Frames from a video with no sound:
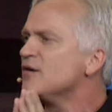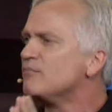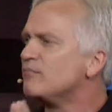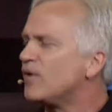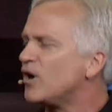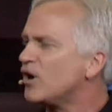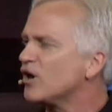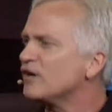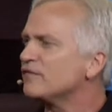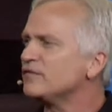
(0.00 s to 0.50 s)

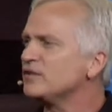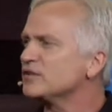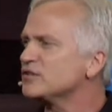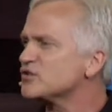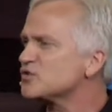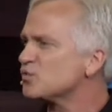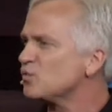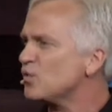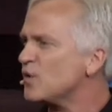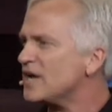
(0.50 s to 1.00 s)

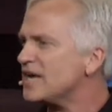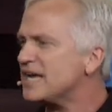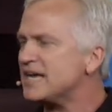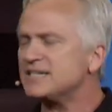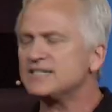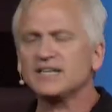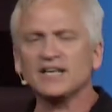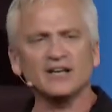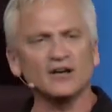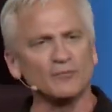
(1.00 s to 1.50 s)
marvelous
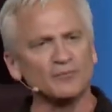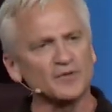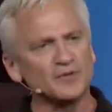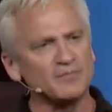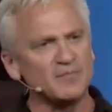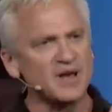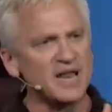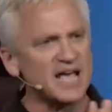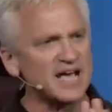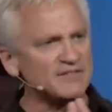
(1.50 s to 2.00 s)
way to help
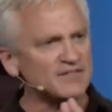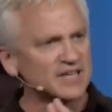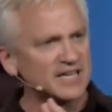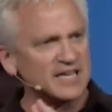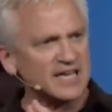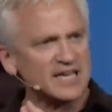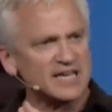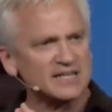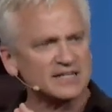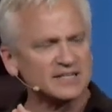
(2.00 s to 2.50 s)
them
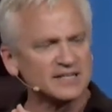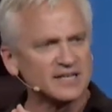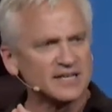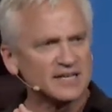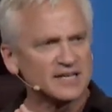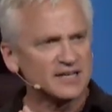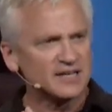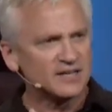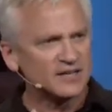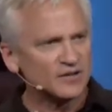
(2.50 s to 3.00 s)
navigate
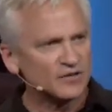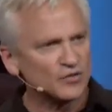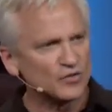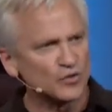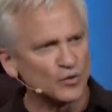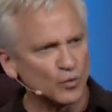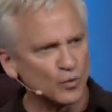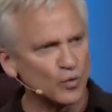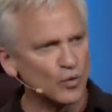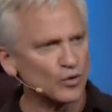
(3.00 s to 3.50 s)

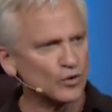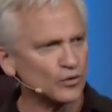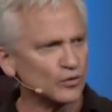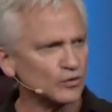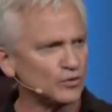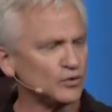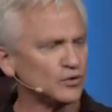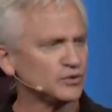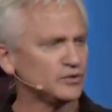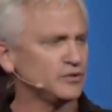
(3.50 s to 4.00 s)
the
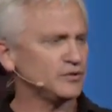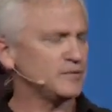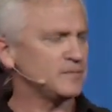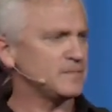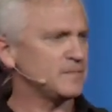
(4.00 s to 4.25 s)
world